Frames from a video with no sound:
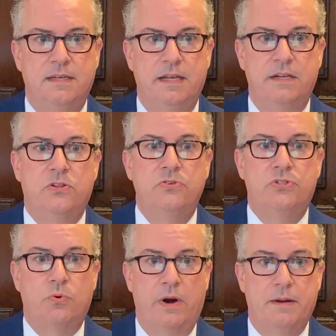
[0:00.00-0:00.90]
It includes
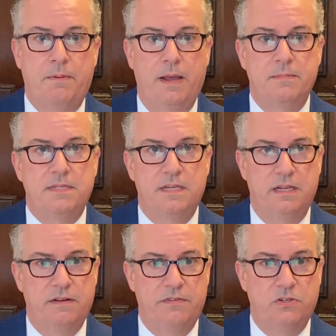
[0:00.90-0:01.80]
direct payments to
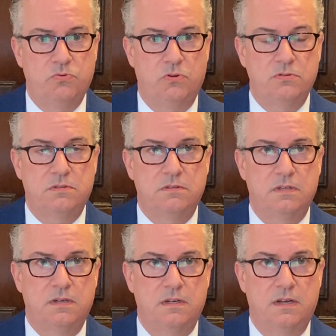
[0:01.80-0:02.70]
individuals,
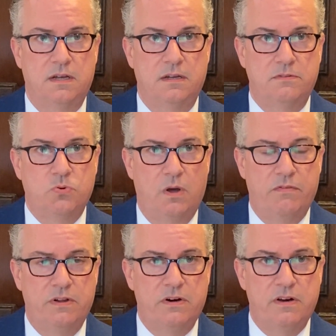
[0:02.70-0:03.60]

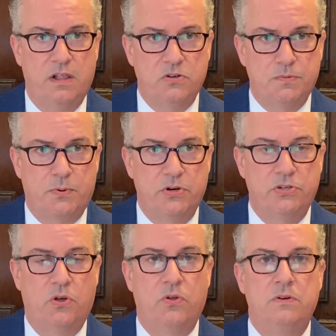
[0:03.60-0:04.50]
$1,200 per
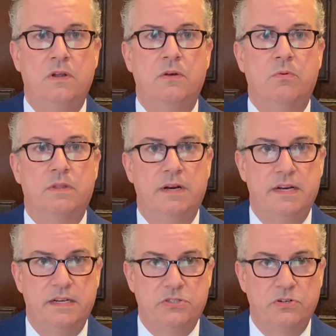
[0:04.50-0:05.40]
adult with an
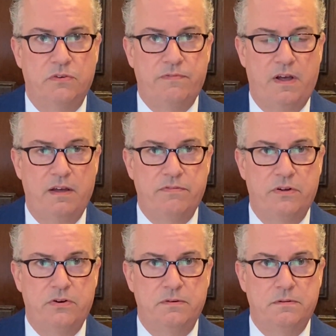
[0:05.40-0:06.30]
additional
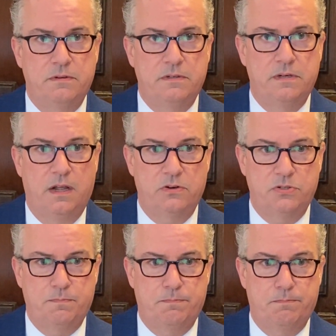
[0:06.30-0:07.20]

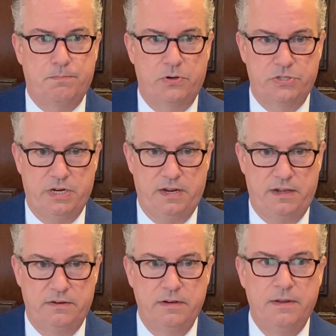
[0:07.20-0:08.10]
$500 per
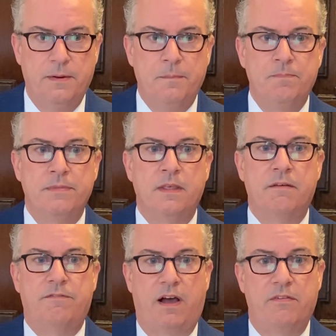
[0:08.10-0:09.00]
child,
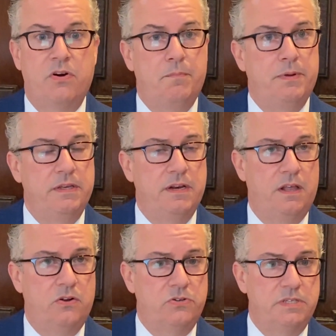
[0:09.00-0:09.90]
$500 billion
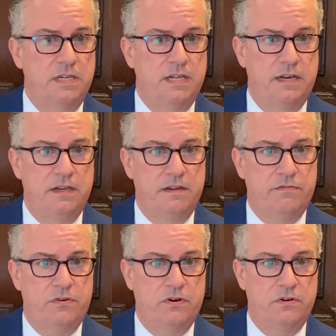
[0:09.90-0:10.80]
in lending
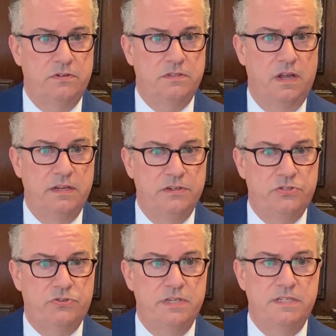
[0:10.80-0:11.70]
for
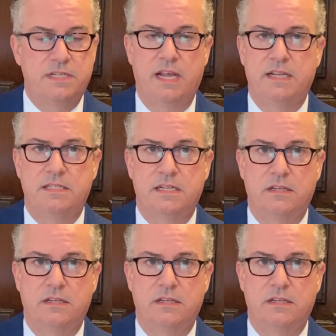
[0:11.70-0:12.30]
industries, states,